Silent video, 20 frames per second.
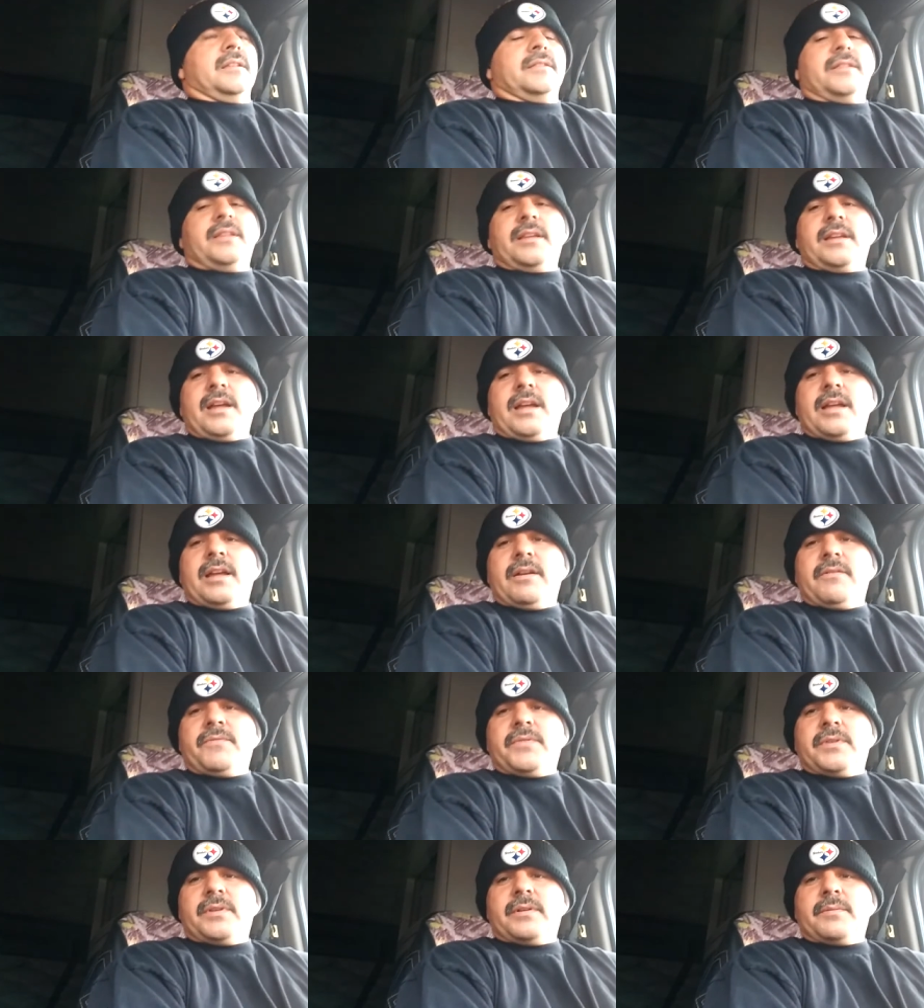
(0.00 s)
think I
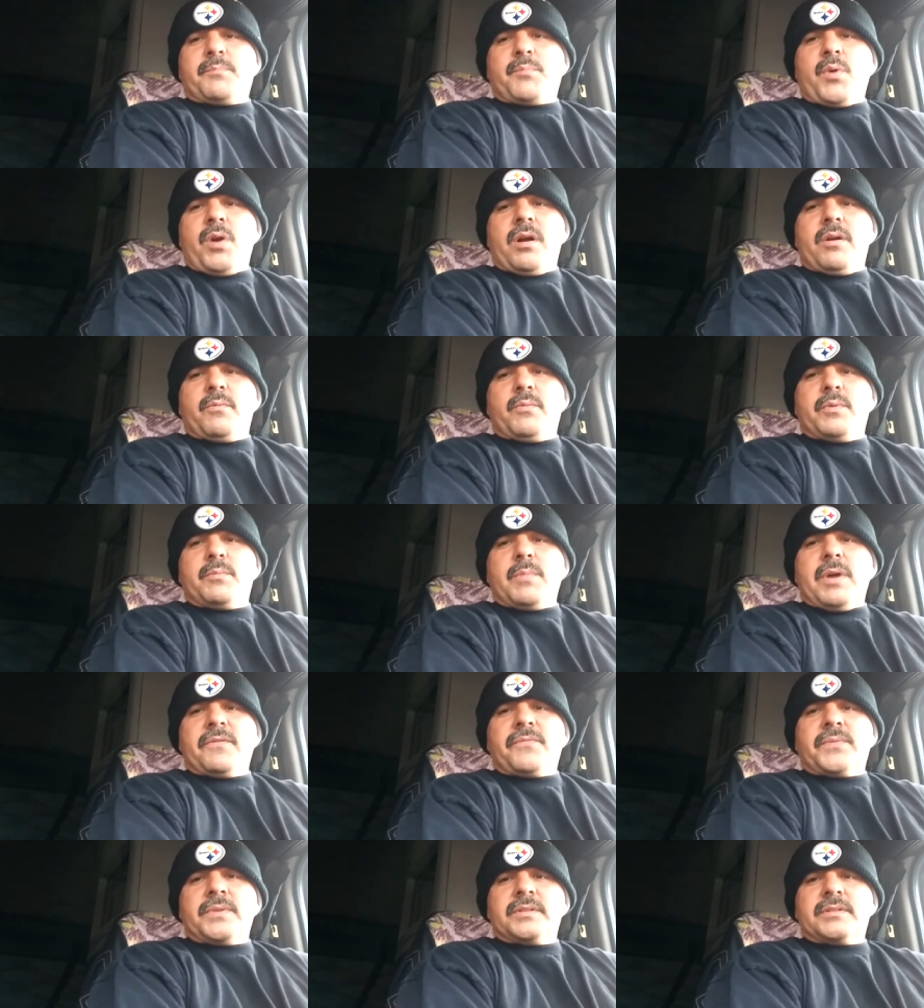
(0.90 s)
have a problem with
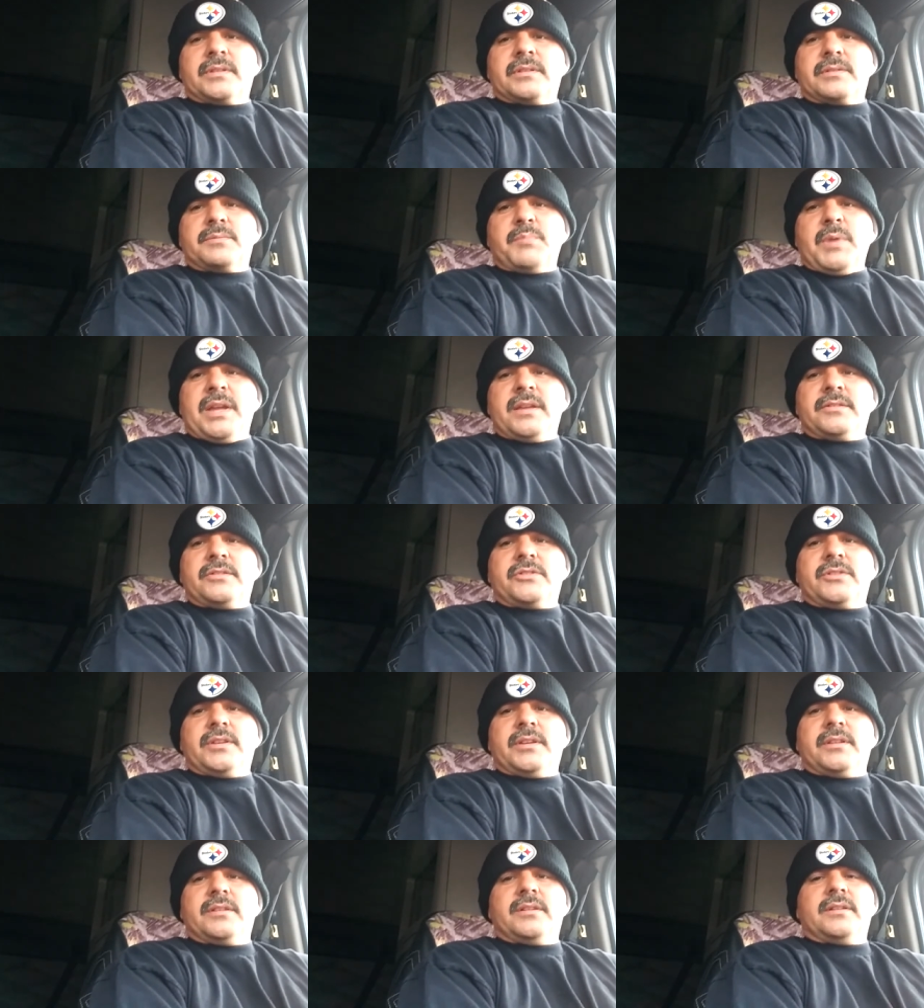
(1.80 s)
my front
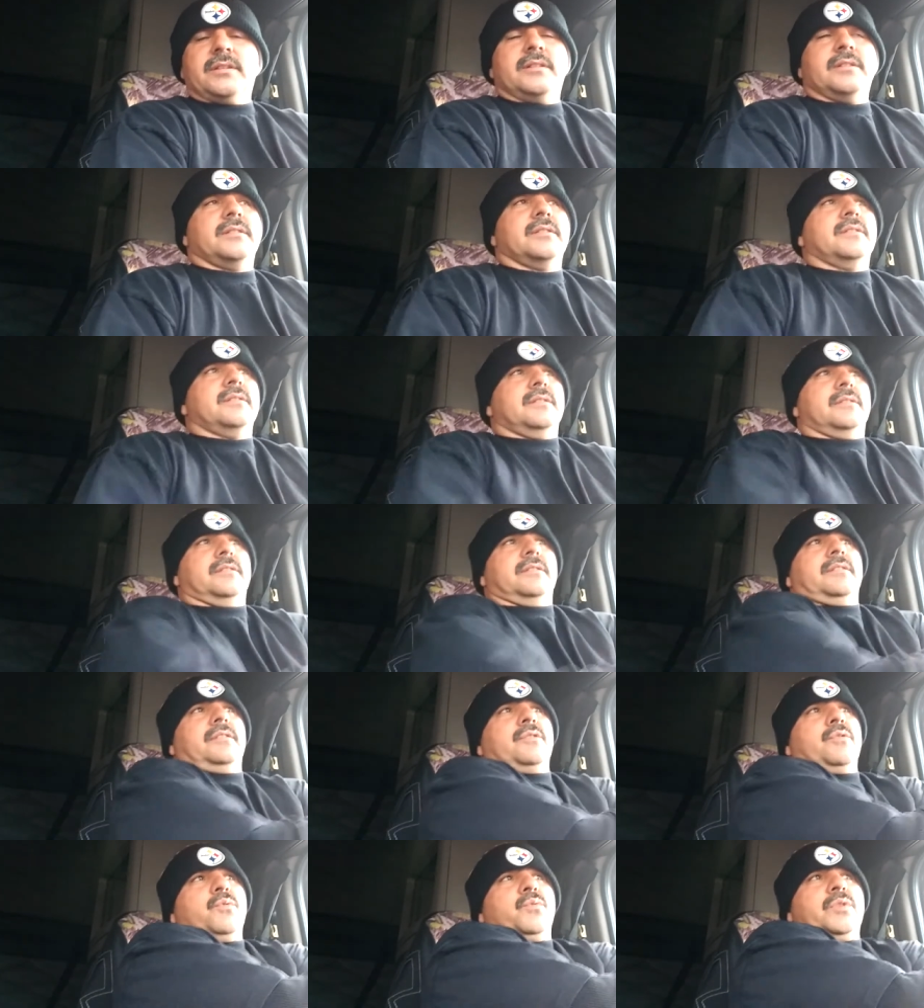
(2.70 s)
suspension.
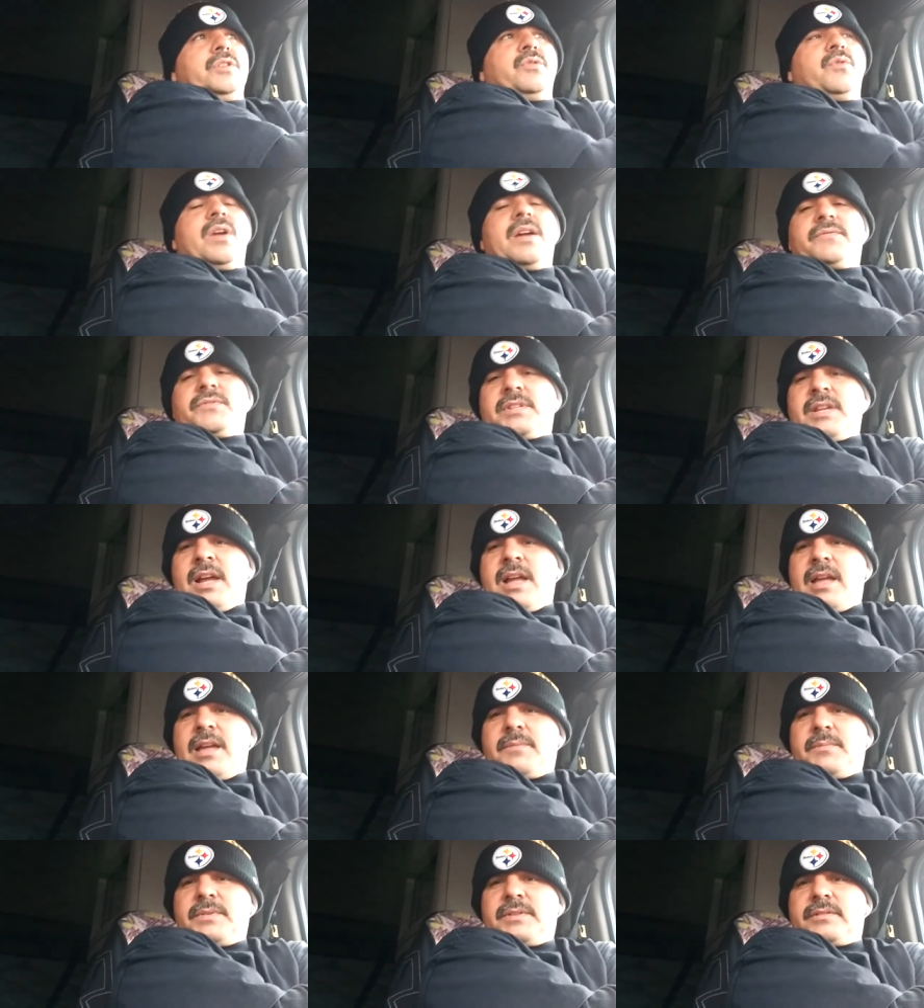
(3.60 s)
When you have
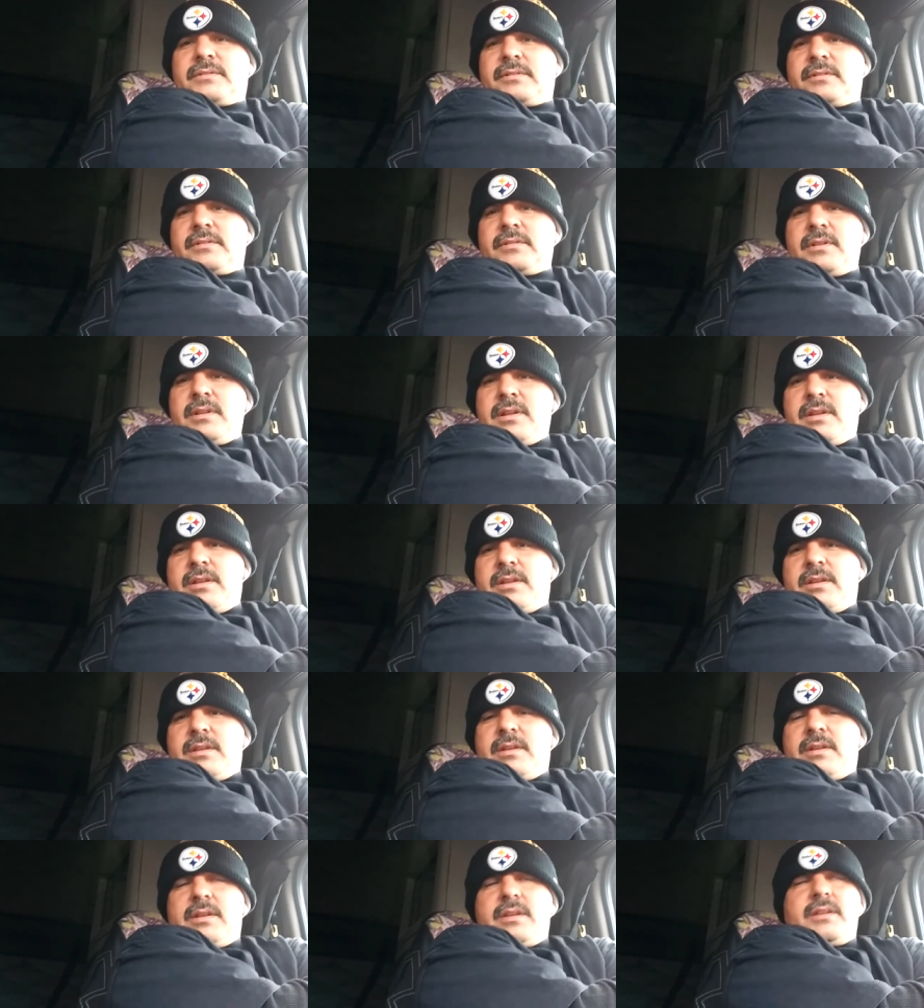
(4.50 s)
time, is
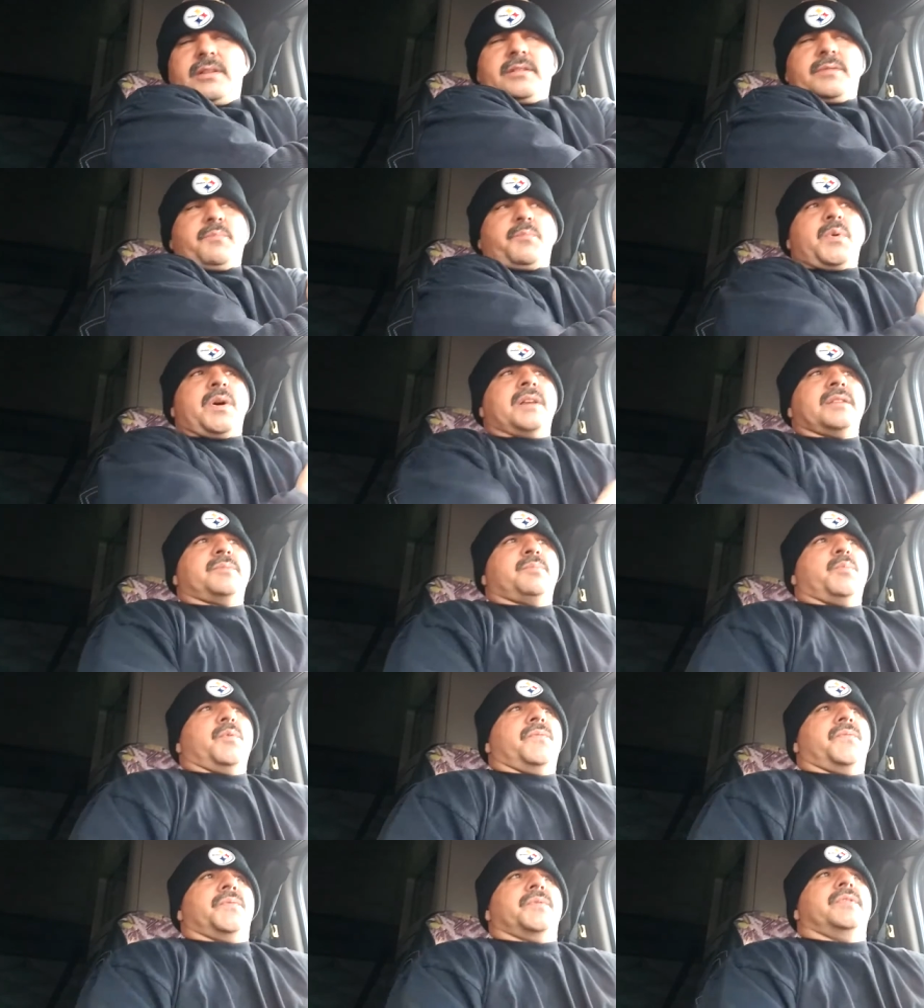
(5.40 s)
it
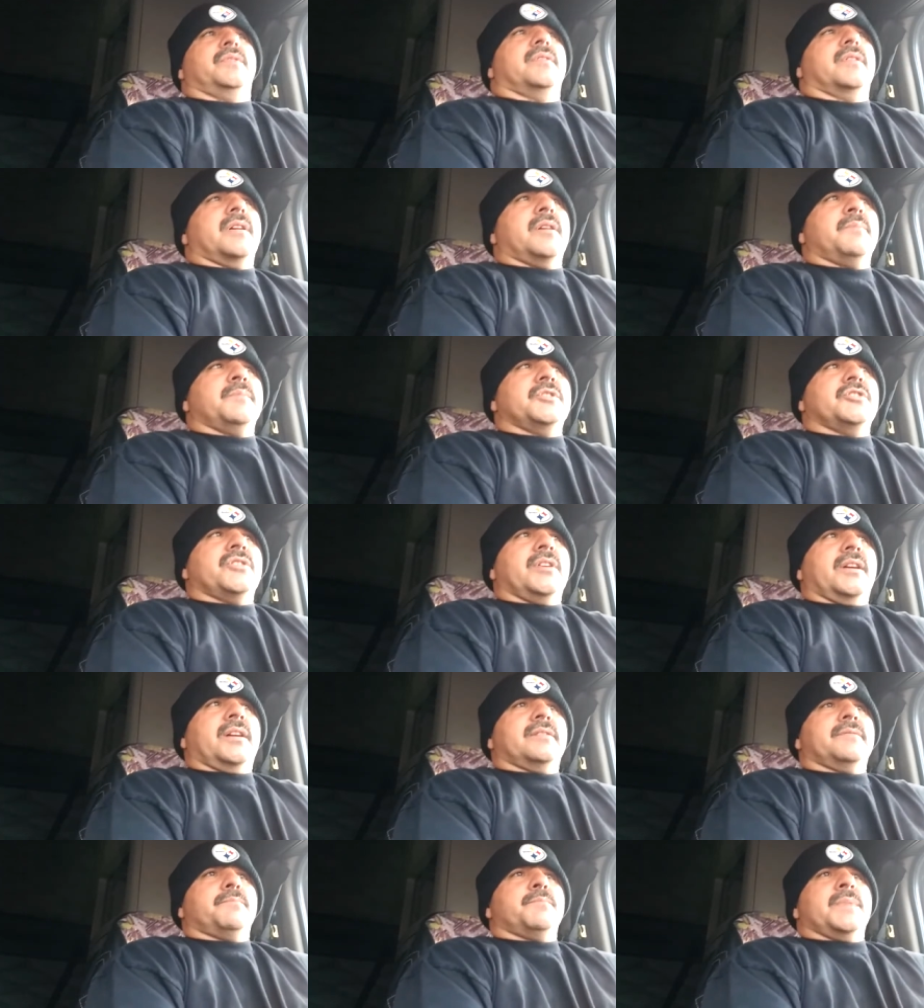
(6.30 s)
possible for you to come and
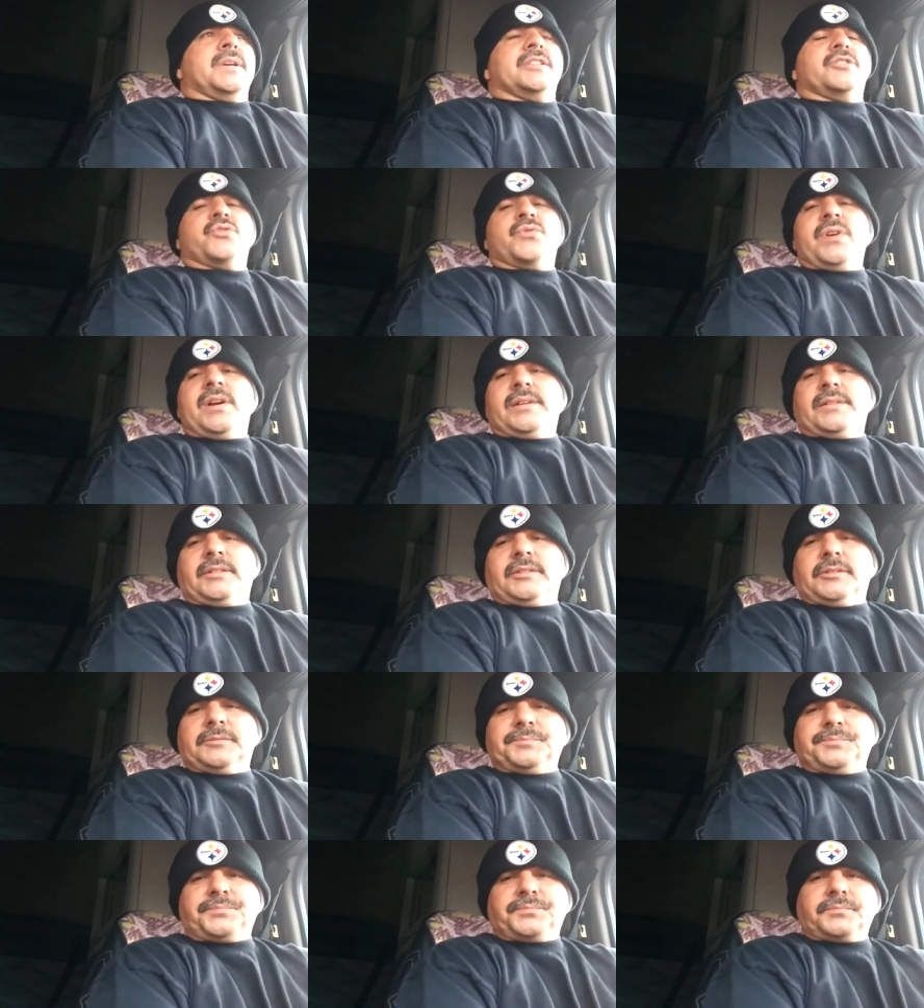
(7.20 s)
check out my truck?"
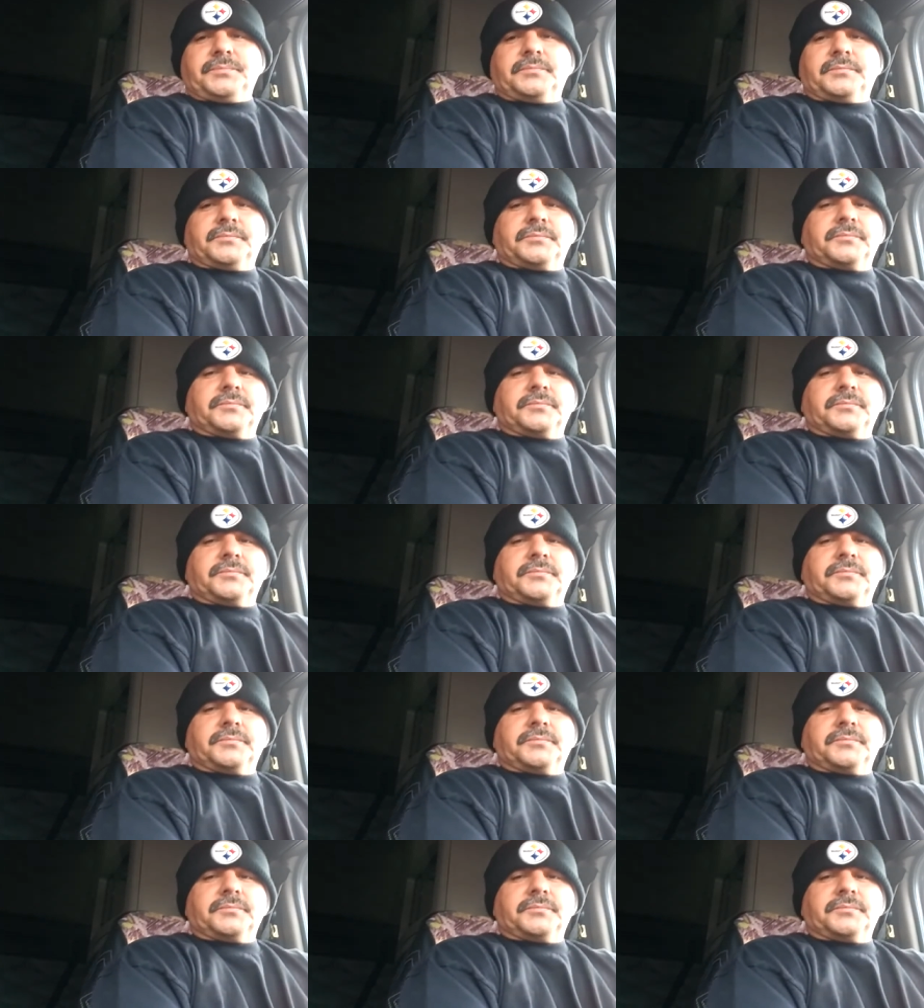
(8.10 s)
I'm